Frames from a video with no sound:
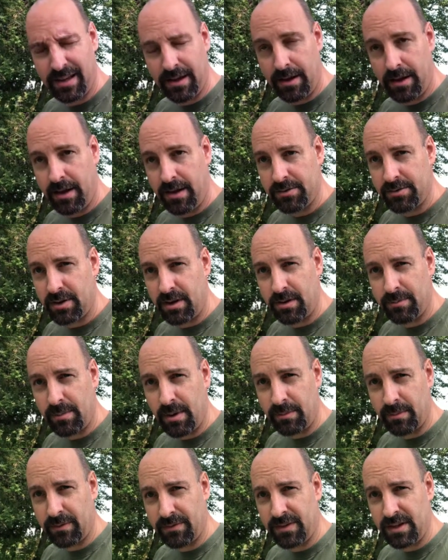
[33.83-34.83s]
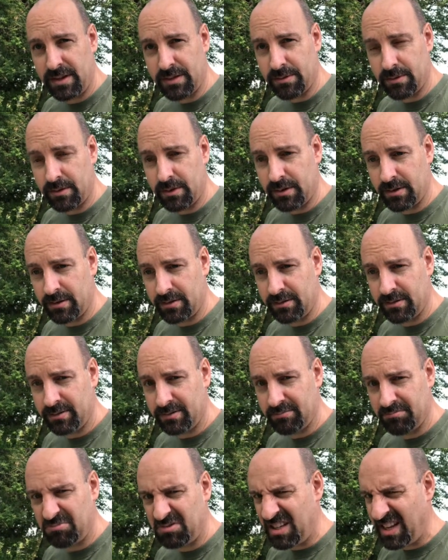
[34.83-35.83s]
I'm trying to remember if these were
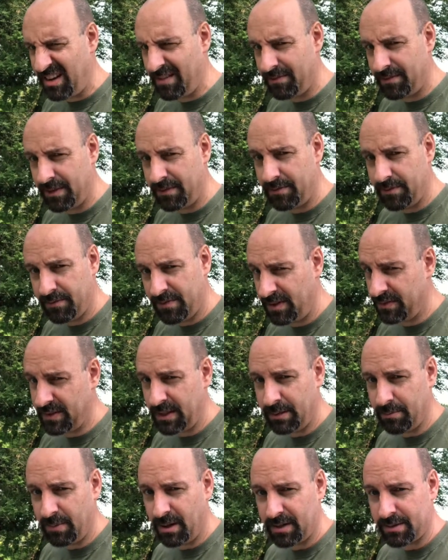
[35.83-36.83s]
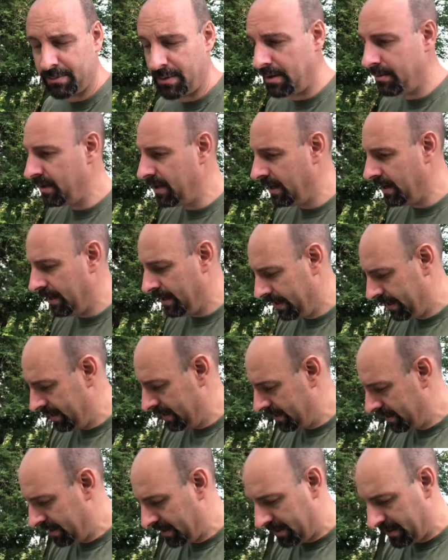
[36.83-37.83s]
10, 15 bucks maybe.
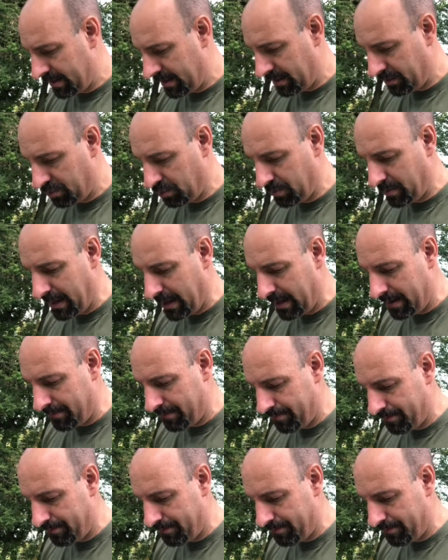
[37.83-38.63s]
Not too bad.